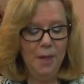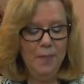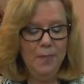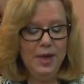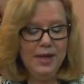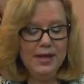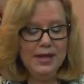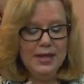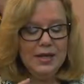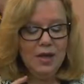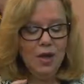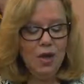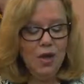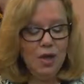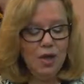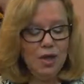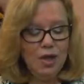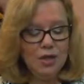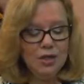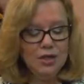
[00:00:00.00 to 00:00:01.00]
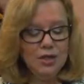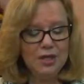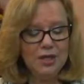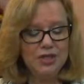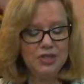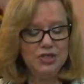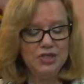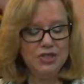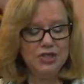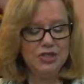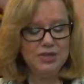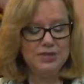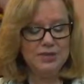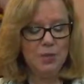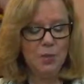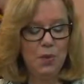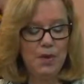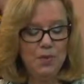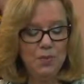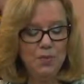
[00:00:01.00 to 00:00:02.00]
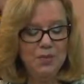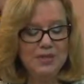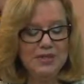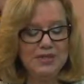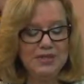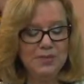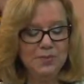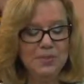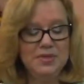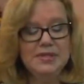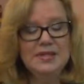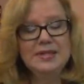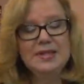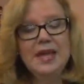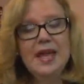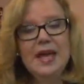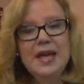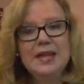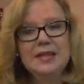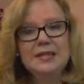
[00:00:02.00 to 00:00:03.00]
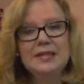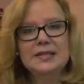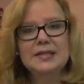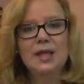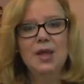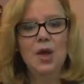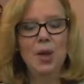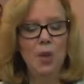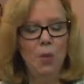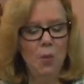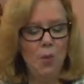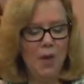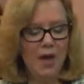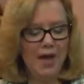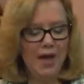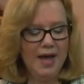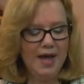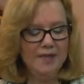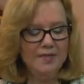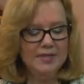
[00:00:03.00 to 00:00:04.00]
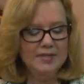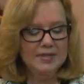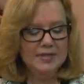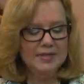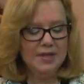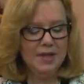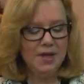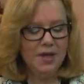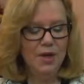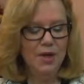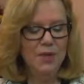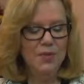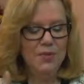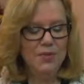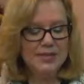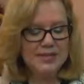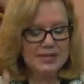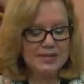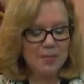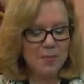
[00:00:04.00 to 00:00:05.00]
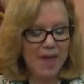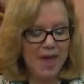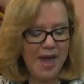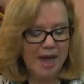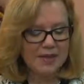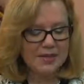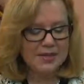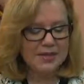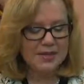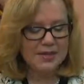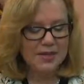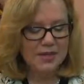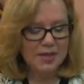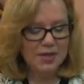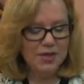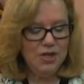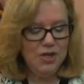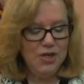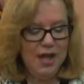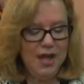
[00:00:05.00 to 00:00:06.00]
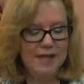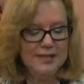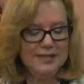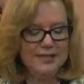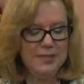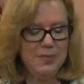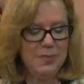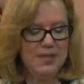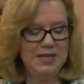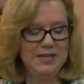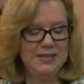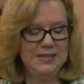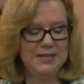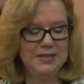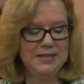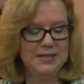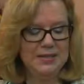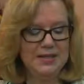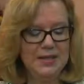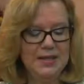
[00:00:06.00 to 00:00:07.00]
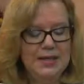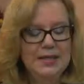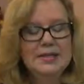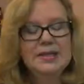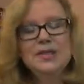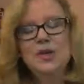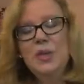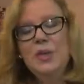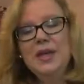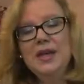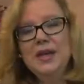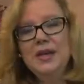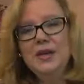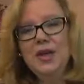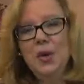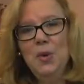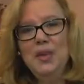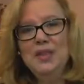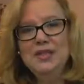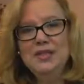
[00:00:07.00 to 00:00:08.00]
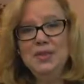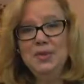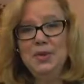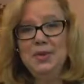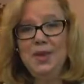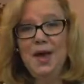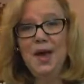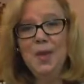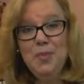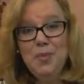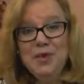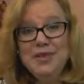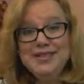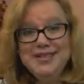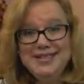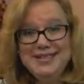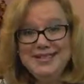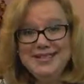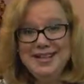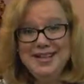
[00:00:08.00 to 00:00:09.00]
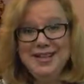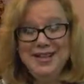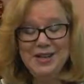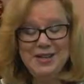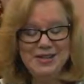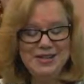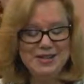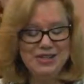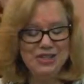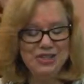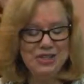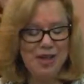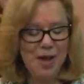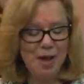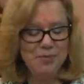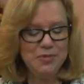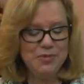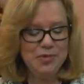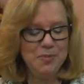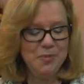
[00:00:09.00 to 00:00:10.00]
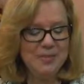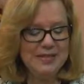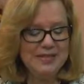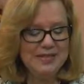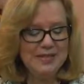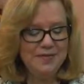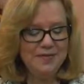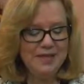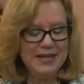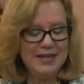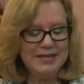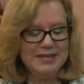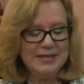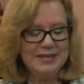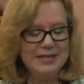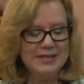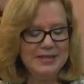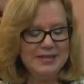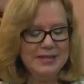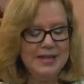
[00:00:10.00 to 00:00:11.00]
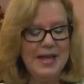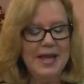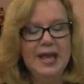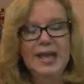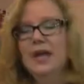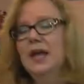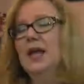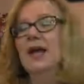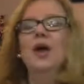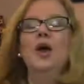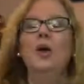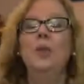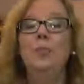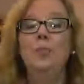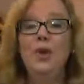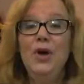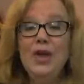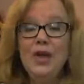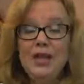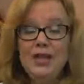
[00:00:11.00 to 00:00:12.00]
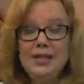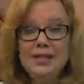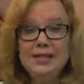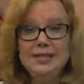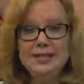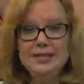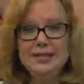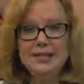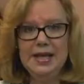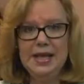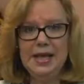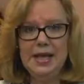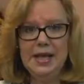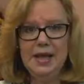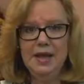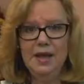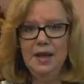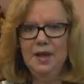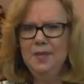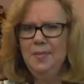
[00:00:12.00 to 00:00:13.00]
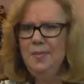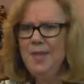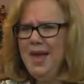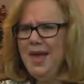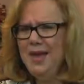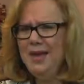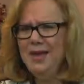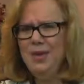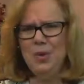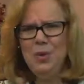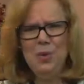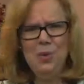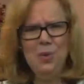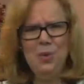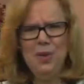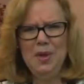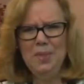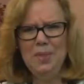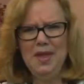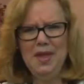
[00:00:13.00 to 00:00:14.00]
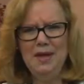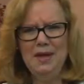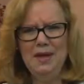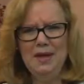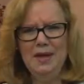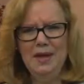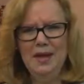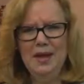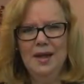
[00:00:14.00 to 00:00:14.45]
But in all cultures, one principle stands. Wives, respect your husbands. So we could go into a lot more detail on this chapter, but suffice it to say, Paul is saying, men or women,